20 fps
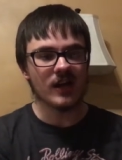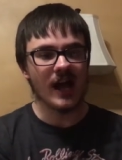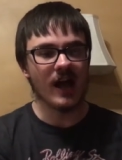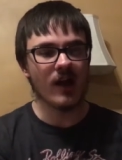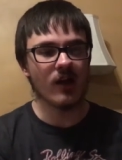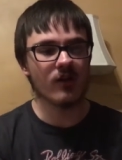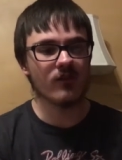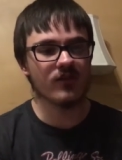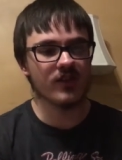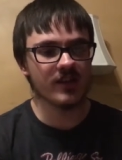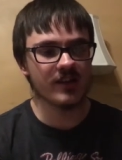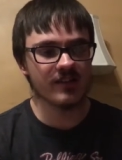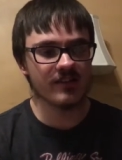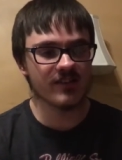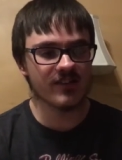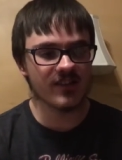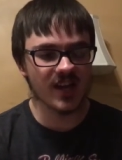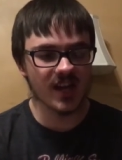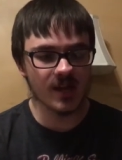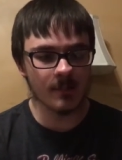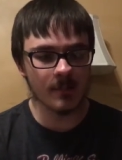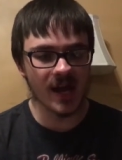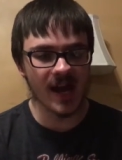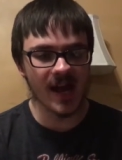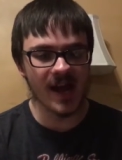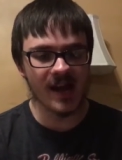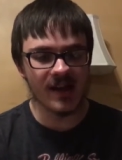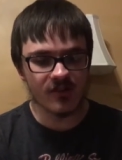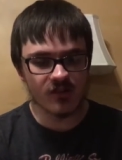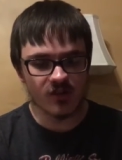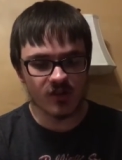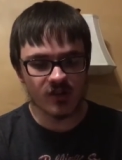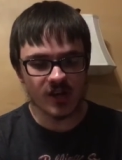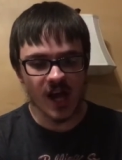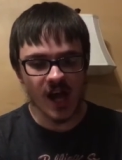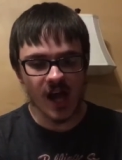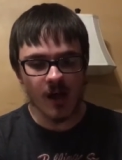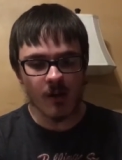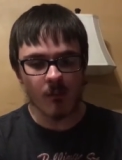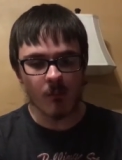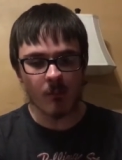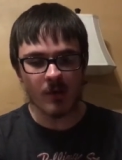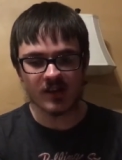I don't know if you can see it in my eyes or not.